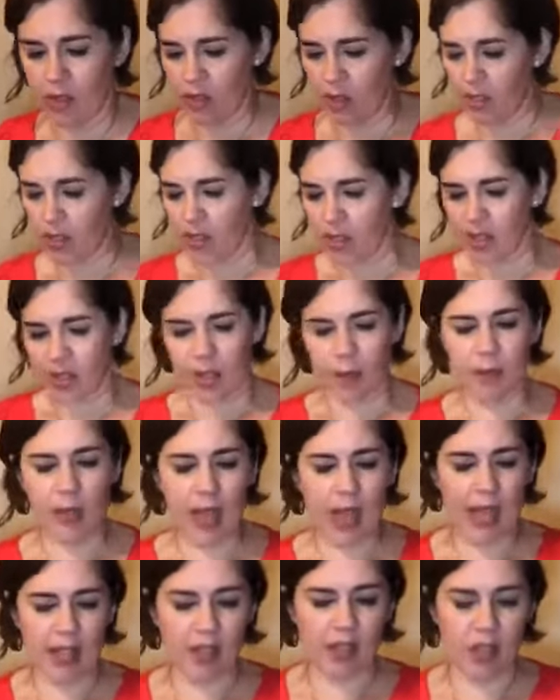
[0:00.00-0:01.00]
just to keep
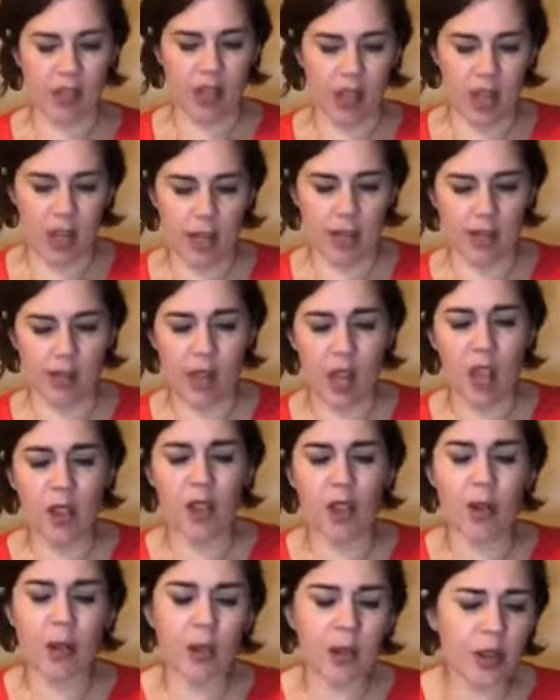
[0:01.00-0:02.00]
the edges nice.
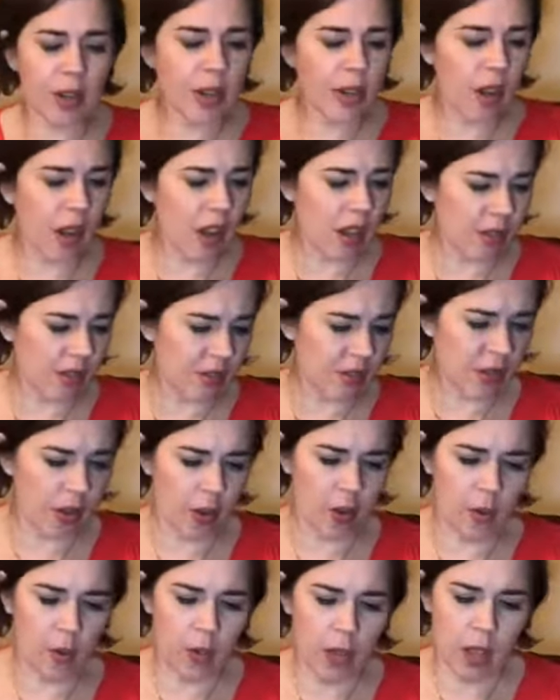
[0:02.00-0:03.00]
You could
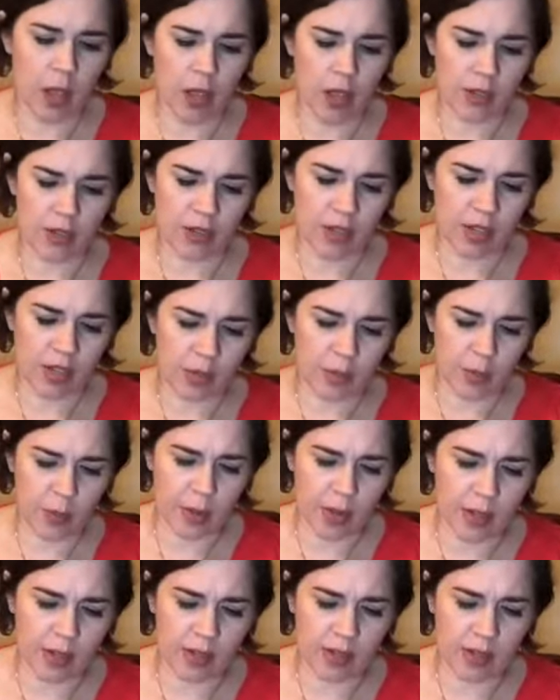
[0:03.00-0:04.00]
also just
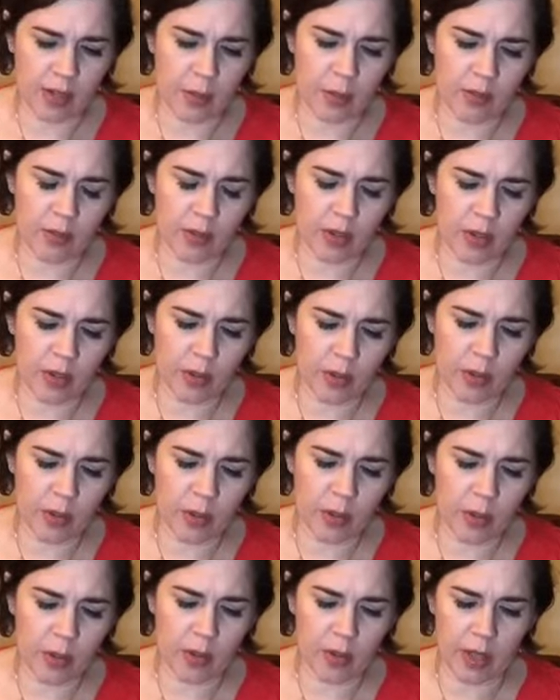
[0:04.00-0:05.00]
put some of the
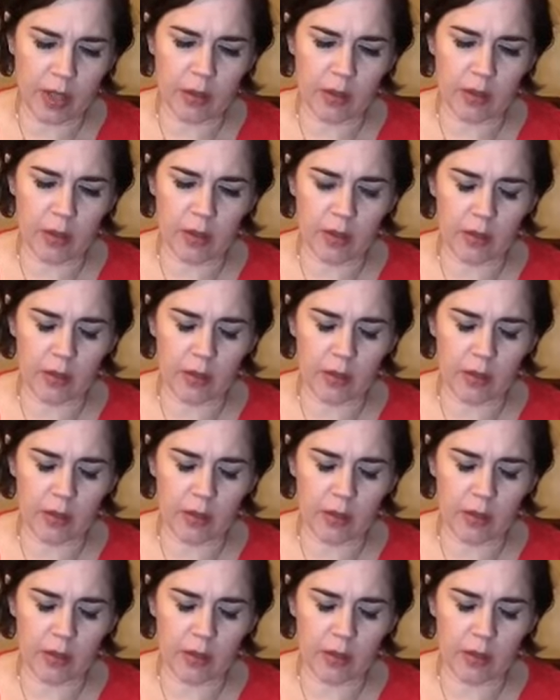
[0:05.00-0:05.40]
glue, like